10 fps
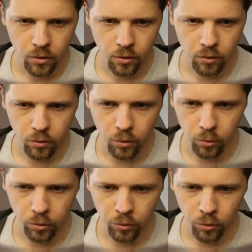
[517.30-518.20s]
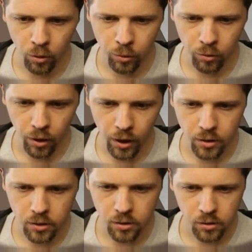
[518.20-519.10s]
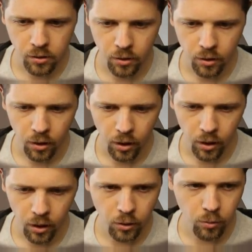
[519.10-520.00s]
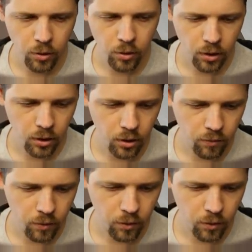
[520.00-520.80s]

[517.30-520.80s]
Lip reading: dirt with normal grass. And you can even